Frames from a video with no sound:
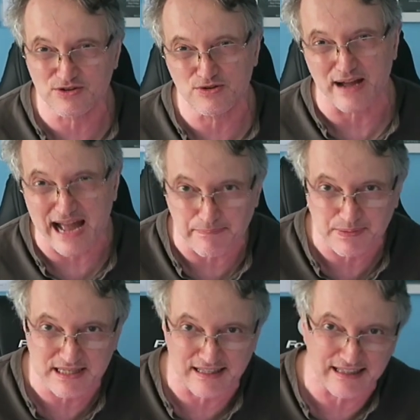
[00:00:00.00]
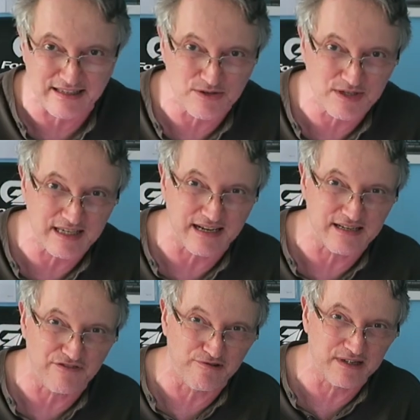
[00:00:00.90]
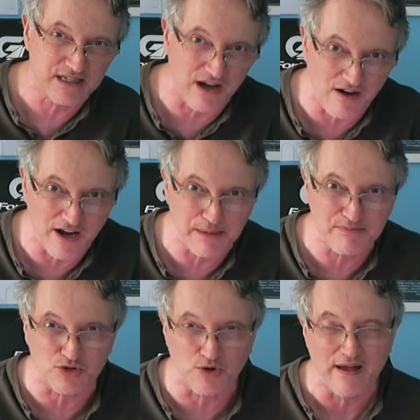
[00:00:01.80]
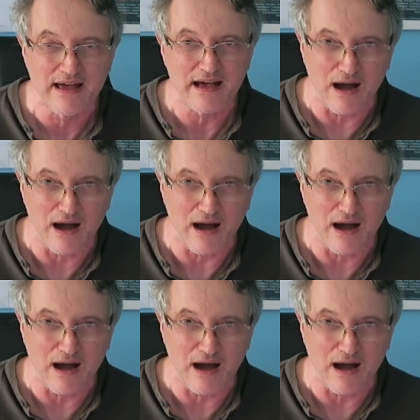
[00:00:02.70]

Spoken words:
through apps that let you set different times or